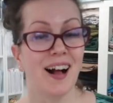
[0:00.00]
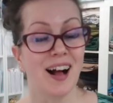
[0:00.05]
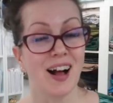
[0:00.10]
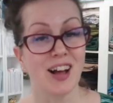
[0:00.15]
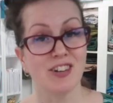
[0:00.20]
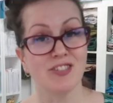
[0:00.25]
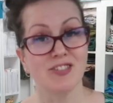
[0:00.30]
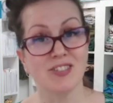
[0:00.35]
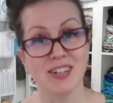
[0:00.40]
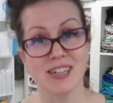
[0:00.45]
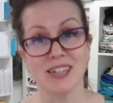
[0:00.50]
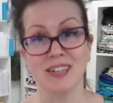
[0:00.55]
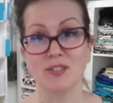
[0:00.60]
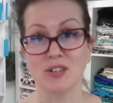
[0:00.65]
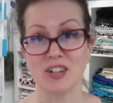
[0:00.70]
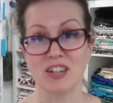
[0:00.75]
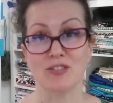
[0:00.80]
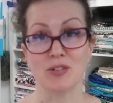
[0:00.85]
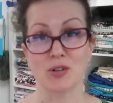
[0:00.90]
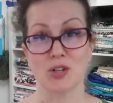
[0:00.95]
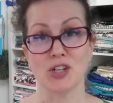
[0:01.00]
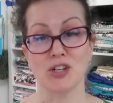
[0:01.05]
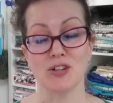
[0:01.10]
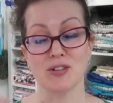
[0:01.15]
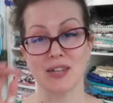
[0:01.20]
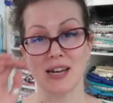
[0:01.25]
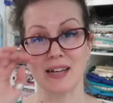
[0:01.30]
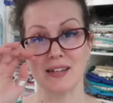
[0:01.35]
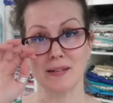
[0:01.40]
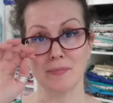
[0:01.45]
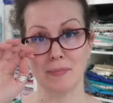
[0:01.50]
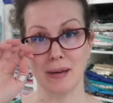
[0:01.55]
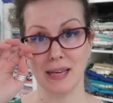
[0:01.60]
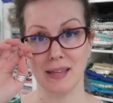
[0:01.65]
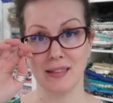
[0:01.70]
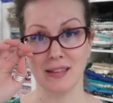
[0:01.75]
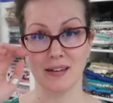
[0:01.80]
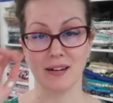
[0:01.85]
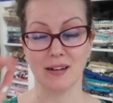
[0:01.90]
I really, really want to use that to make the